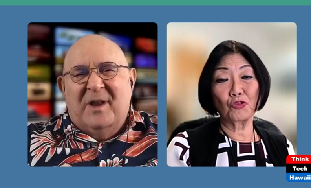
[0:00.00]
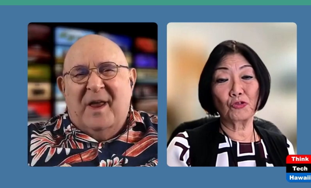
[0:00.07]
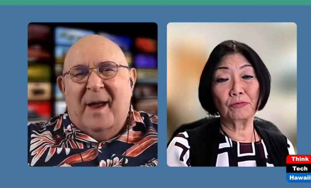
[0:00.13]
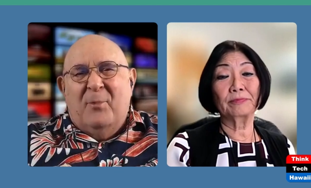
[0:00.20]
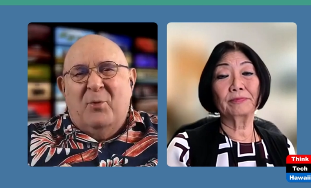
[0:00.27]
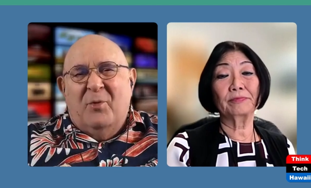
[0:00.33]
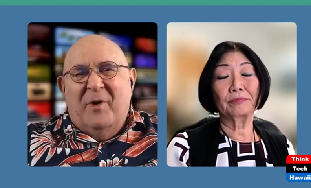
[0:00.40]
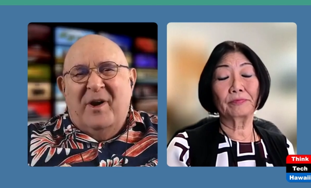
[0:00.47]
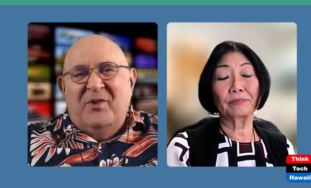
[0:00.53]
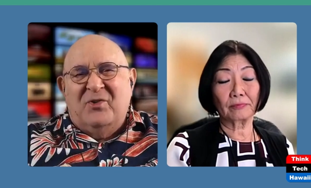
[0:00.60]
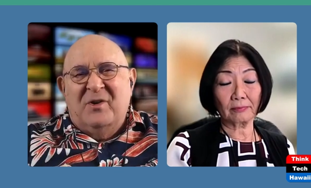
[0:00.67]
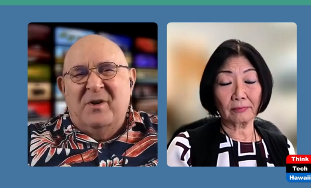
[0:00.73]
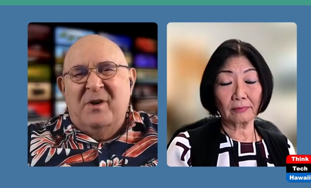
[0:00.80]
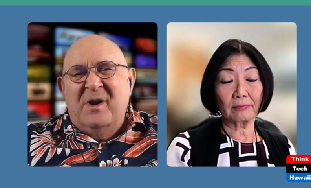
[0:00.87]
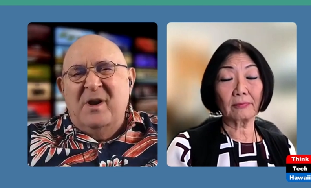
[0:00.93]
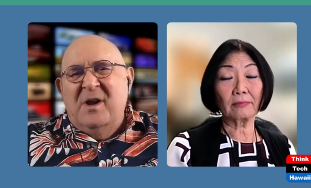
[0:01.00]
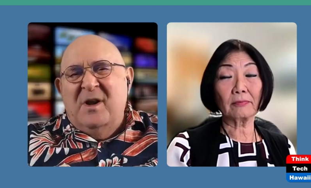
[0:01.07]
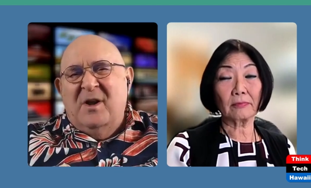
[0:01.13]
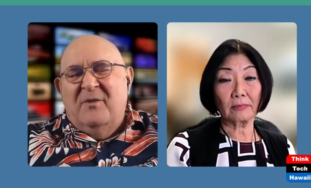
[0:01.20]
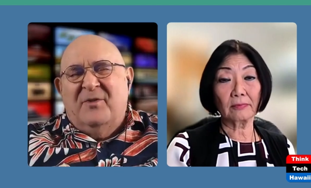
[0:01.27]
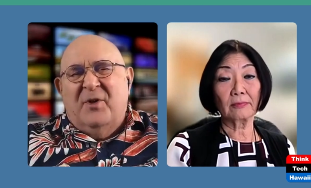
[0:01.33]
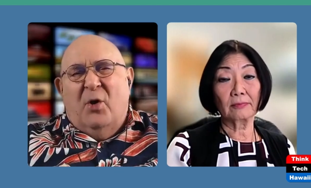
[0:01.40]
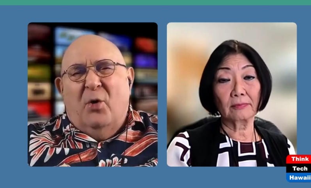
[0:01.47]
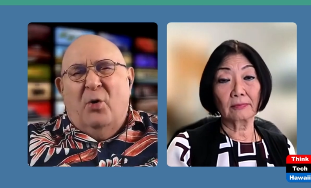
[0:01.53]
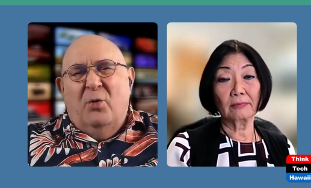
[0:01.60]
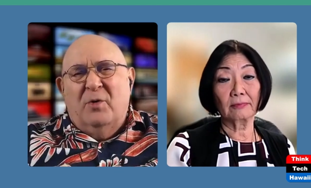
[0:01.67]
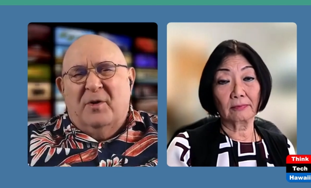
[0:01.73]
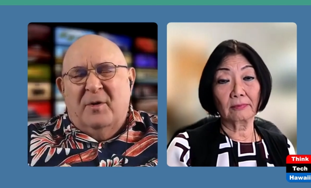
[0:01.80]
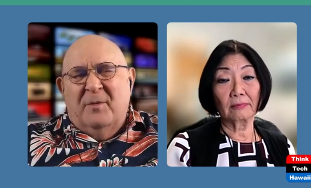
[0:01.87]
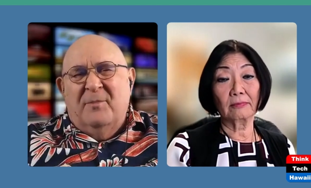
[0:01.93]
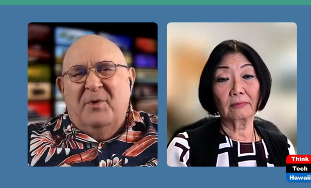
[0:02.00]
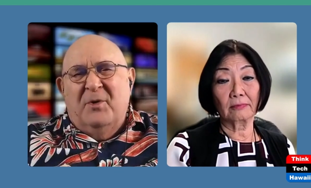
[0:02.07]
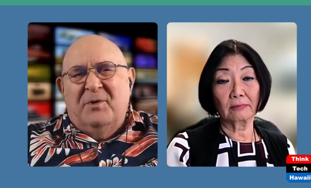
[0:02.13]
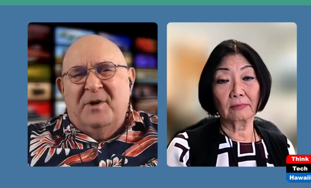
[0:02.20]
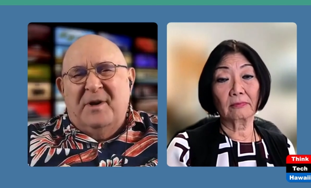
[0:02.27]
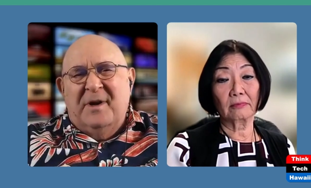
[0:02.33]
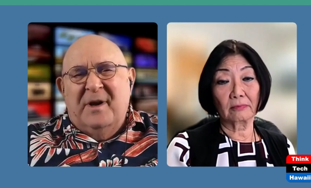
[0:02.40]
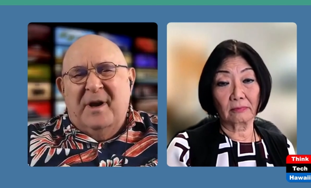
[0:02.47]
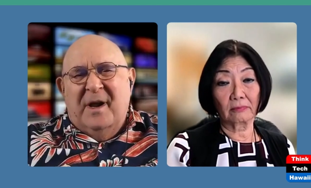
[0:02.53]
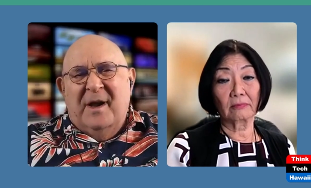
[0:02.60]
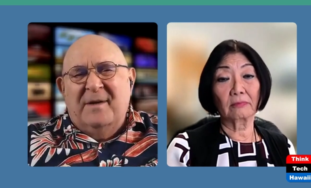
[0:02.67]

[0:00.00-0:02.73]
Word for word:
Speaker 1: a collaboration of the whole community.